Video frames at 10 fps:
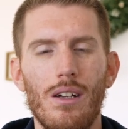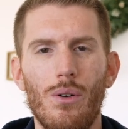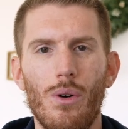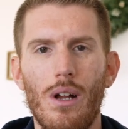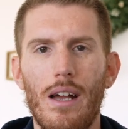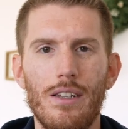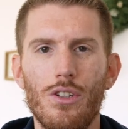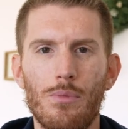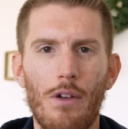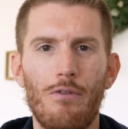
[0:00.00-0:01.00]
Or I had to
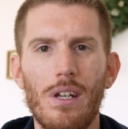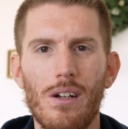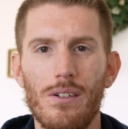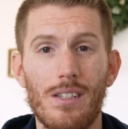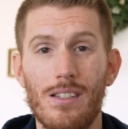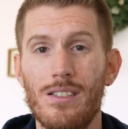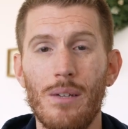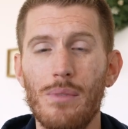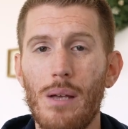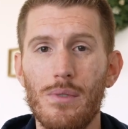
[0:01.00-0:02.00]
use my finger. It's like
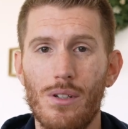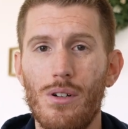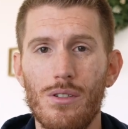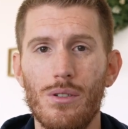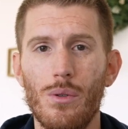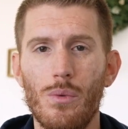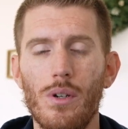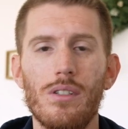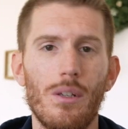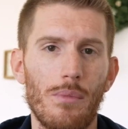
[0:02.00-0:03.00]
sometimes the cursor would
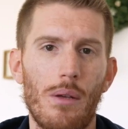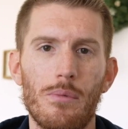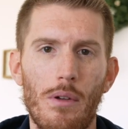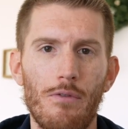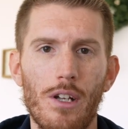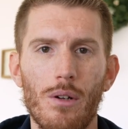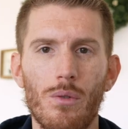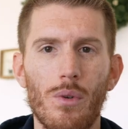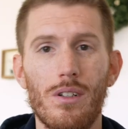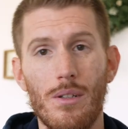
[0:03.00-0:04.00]
work, sometimes my finger
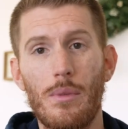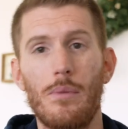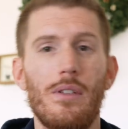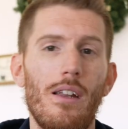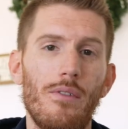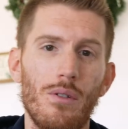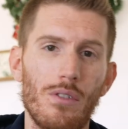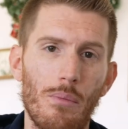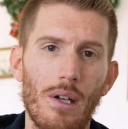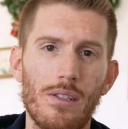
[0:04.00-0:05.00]
would work, sometimes I'd have to
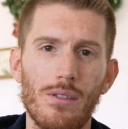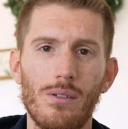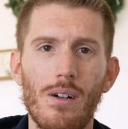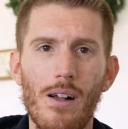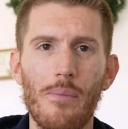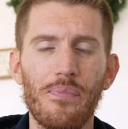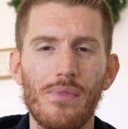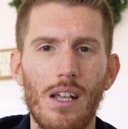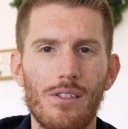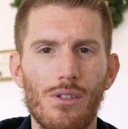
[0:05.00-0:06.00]
use the pencil.
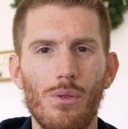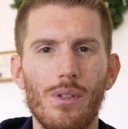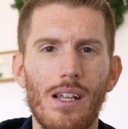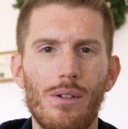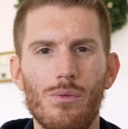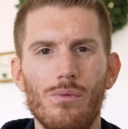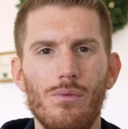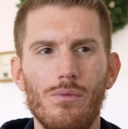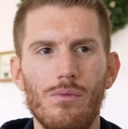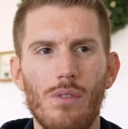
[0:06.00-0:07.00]
And so it would like
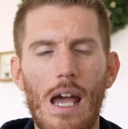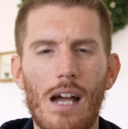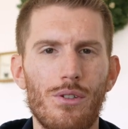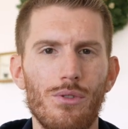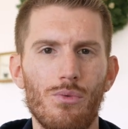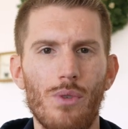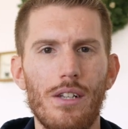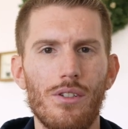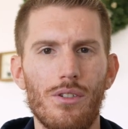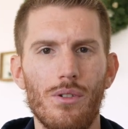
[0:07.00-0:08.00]
actually
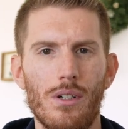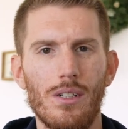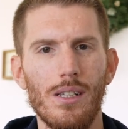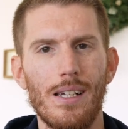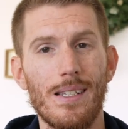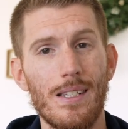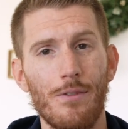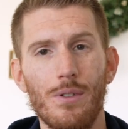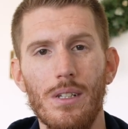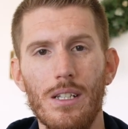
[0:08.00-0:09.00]
register a click
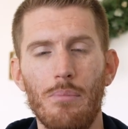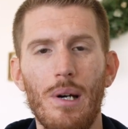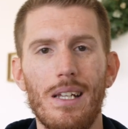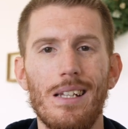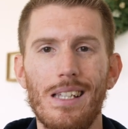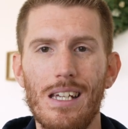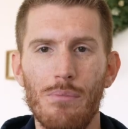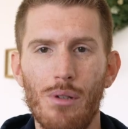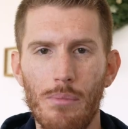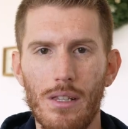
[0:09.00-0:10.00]
differently depending on the
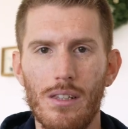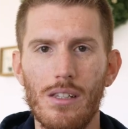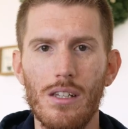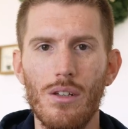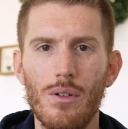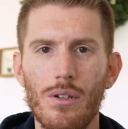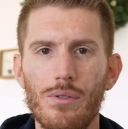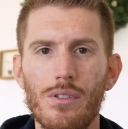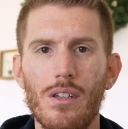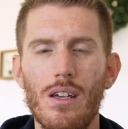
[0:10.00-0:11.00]
input method that you
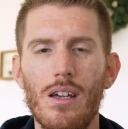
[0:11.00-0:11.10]
used.